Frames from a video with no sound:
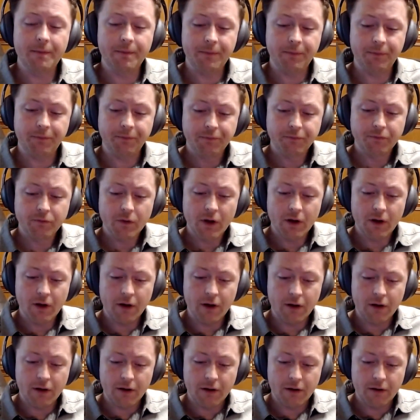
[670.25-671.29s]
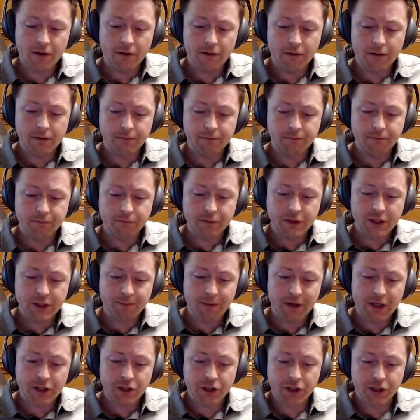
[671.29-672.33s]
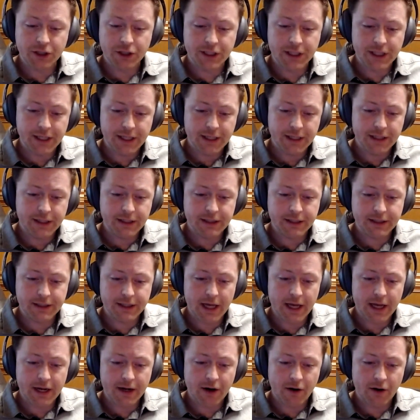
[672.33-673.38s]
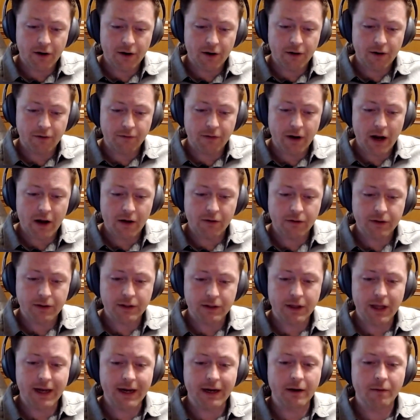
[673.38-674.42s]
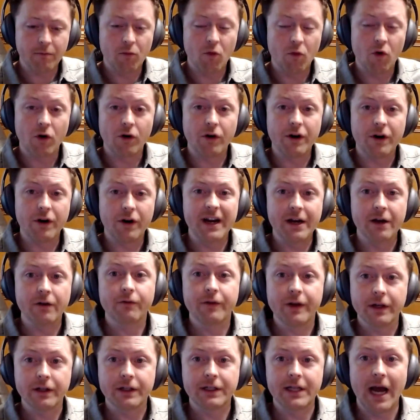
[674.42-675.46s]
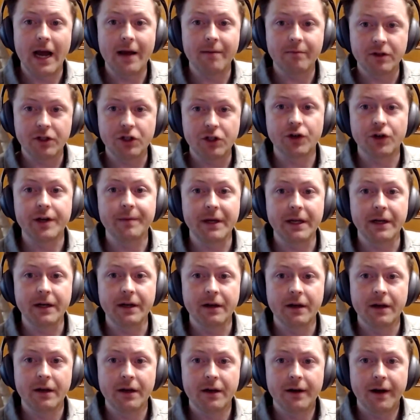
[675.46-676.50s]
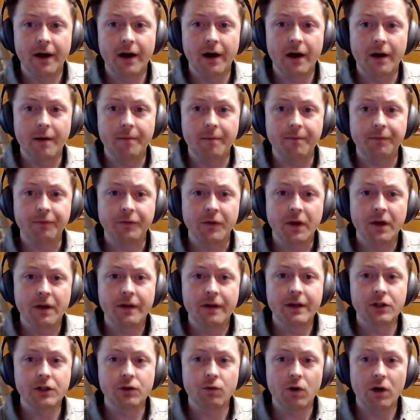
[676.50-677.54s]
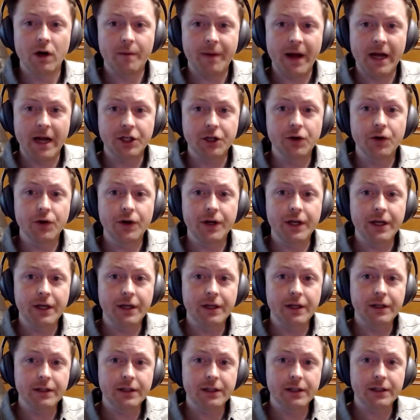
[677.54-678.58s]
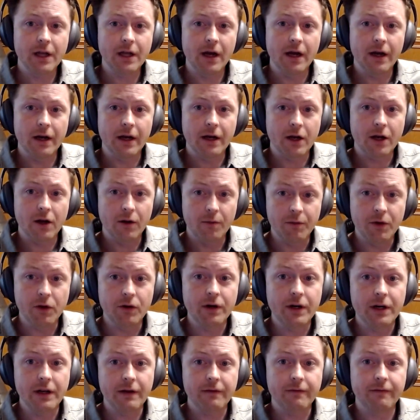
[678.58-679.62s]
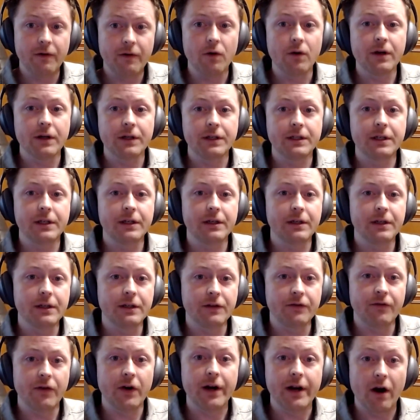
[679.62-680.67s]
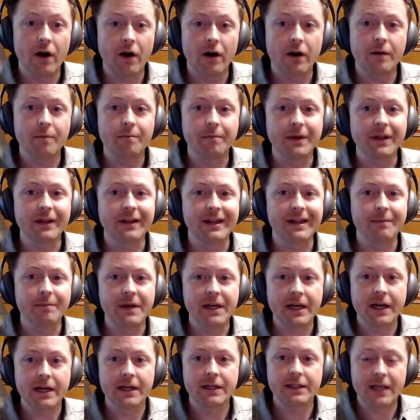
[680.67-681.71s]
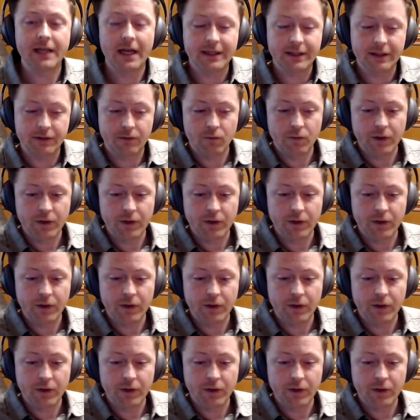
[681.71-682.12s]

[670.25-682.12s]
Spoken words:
specialties that are around like more near real-time streaming. This is where Apache Hudi's community focuses very hard on building, because as we talked about earlier,